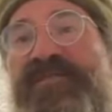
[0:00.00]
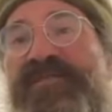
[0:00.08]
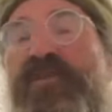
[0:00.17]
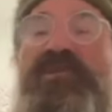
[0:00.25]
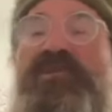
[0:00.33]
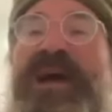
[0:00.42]

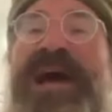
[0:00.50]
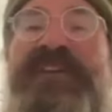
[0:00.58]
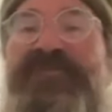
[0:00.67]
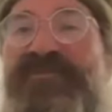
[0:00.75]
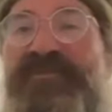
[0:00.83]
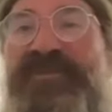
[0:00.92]
hold
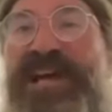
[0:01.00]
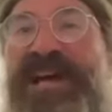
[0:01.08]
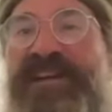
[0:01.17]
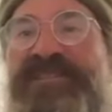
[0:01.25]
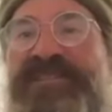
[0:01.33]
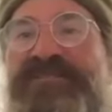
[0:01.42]
back from
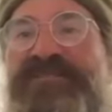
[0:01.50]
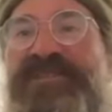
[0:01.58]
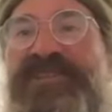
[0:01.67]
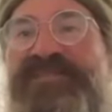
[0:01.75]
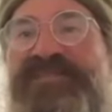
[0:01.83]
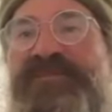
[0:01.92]
that if you
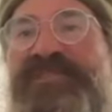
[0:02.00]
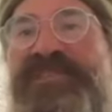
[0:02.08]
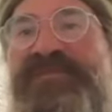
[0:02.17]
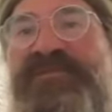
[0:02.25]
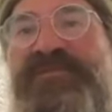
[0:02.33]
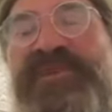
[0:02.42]
hear something
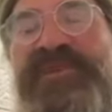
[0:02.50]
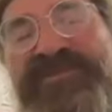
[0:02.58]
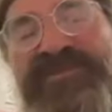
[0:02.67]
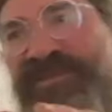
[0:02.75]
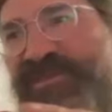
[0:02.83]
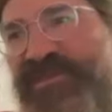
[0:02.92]
different, but you
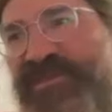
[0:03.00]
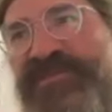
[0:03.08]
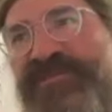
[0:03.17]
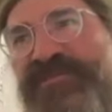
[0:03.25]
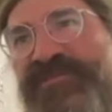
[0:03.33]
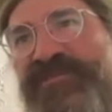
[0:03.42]
just
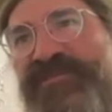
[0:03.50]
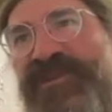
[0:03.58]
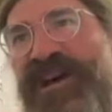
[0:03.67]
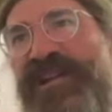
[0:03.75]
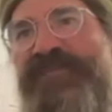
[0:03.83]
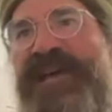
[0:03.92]
sort of
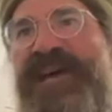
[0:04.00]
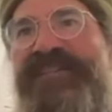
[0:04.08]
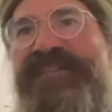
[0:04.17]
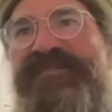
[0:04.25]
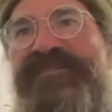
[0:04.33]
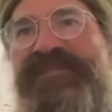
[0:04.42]

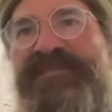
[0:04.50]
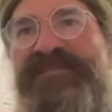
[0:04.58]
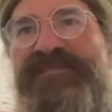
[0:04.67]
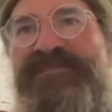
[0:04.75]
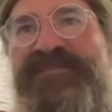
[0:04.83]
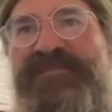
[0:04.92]
automatically
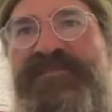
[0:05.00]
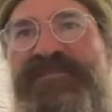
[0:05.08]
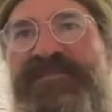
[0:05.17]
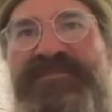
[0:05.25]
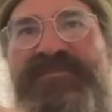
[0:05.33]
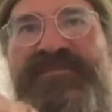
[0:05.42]

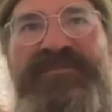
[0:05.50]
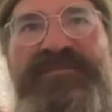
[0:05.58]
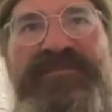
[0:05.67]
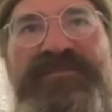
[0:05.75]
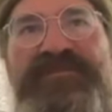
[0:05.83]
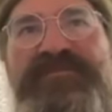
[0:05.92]

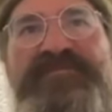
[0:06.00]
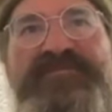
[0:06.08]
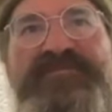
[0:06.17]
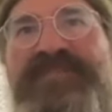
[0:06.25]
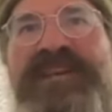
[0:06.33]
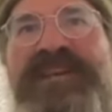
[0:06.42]
you're
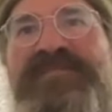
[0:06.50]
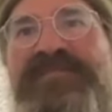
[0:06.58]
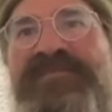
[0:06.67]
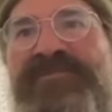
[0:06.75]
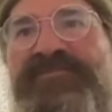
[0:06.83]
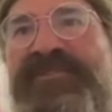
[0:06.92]
I don't
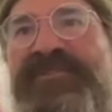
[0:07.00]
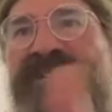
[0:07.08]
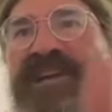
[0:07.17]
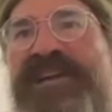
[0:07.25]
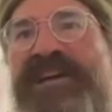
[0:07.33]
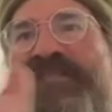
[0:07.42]
know, the
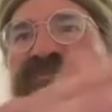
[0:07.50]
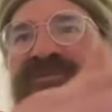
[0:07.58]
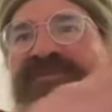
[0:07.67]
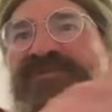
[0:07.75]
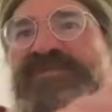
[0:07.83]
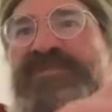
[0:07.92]
river kind of
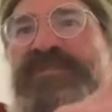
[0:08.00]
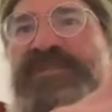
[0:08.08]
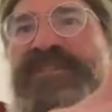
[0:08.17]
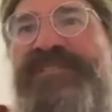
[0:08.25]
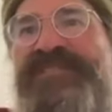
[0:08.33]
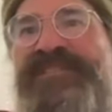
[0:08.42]
moves a little
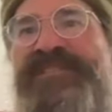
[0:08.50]
bit